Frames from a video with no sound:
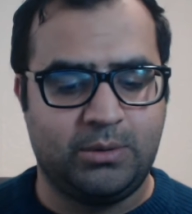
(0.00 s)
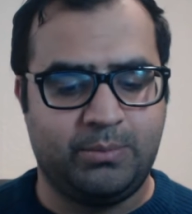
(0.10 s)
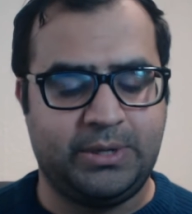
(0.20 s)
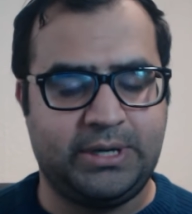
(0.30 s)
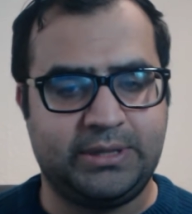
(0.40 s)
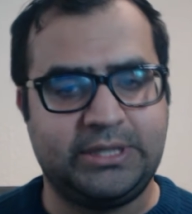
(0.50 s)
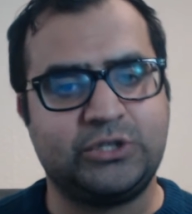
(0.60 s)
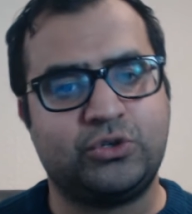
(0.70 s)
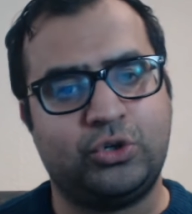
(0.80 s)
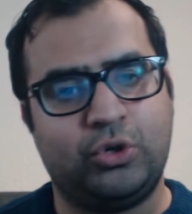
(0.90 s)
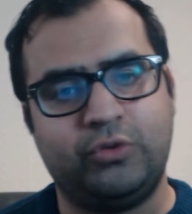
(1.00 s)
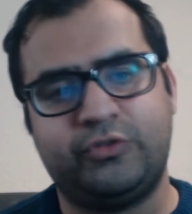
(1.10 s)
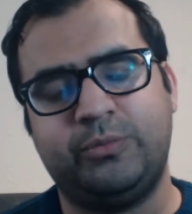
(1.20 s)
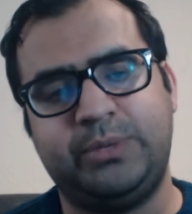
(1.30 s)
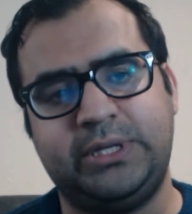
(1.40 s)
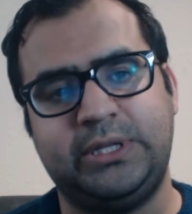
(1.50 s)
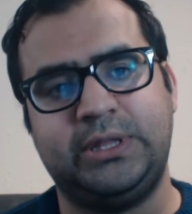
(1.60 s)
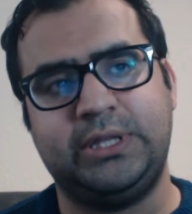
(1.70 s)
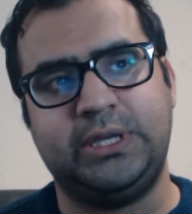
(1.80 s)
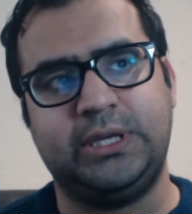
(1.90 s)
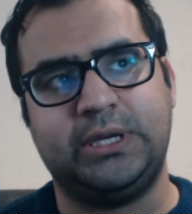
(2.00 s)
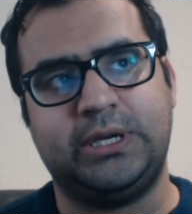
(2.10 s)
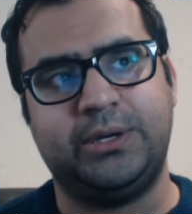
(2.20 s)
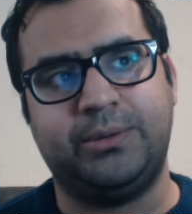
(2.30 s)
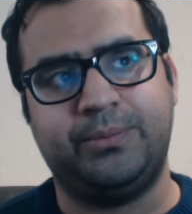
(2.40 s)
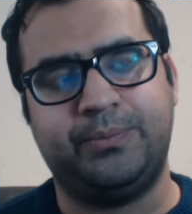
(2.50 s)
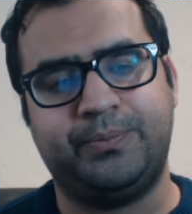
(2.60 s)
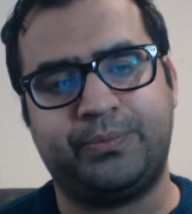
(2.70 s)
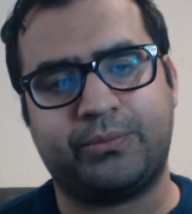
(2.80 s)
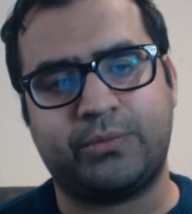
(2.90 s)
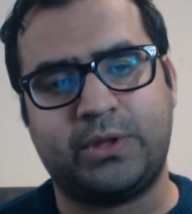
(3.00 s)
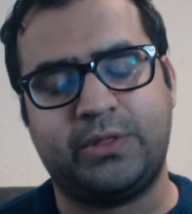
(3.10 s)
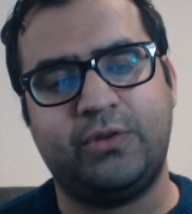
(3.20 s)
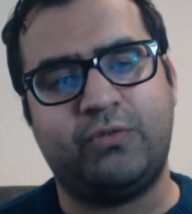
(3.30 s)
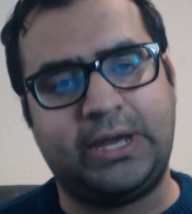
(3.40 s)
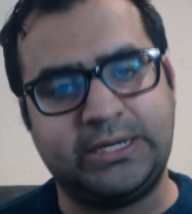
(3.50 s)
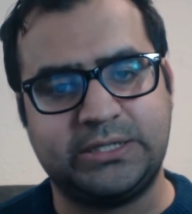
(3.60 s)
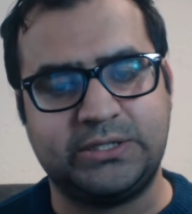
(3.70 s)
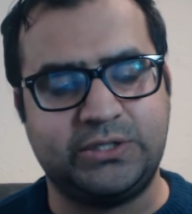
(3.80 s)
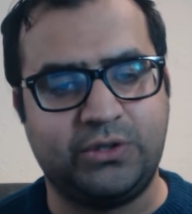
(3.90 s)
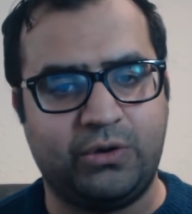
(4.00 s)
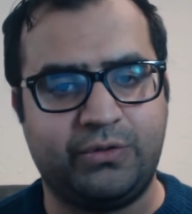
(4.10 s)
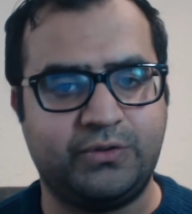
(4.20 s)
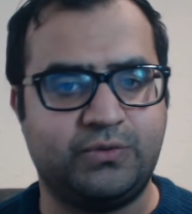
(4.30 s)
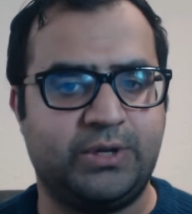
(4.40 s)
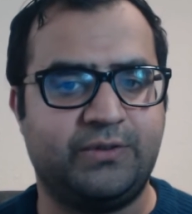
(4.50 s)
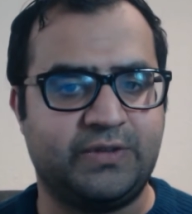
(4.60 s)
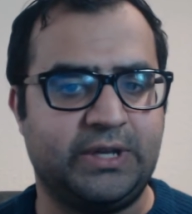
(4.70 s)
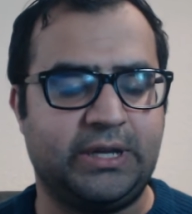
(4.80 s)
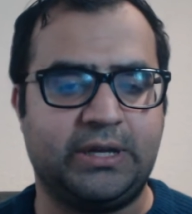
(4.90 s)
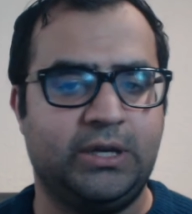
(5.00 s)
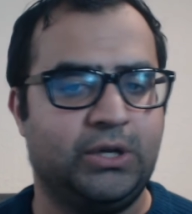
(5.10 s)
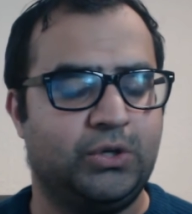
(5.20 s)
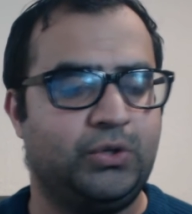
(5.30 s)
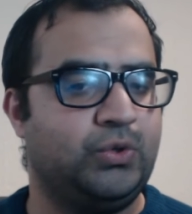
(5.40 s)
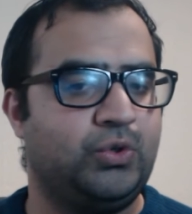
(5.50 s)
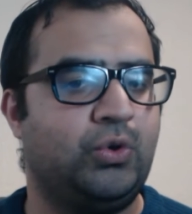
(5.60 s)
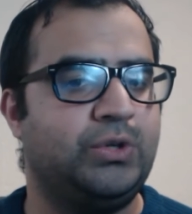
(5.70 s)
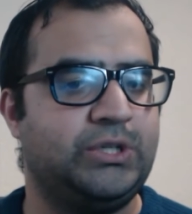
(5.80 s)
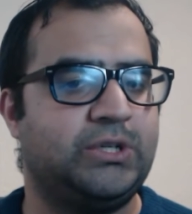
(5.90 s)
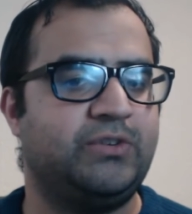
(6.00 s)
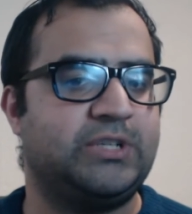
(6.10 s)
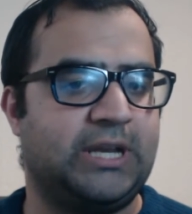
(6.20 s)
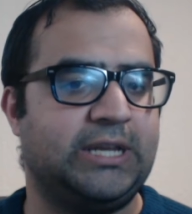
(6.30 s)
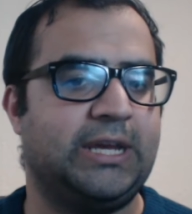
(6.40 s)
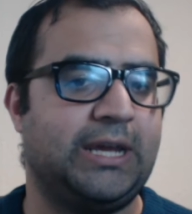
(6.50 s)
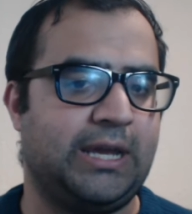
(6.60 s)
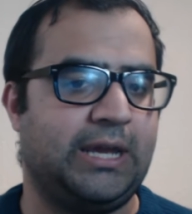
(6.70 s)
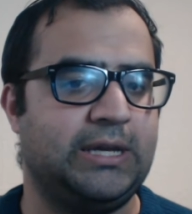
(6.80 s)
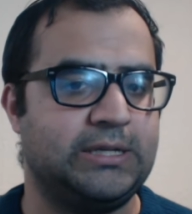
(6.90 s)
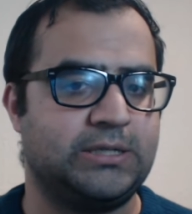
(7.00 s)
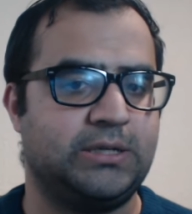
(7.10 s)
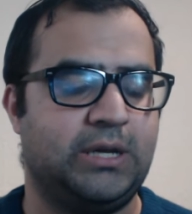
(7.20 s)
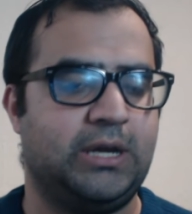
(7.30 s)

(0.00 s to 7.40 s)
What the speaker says: But this could also be the writers, the author's way of saying you don't need to retaliate hate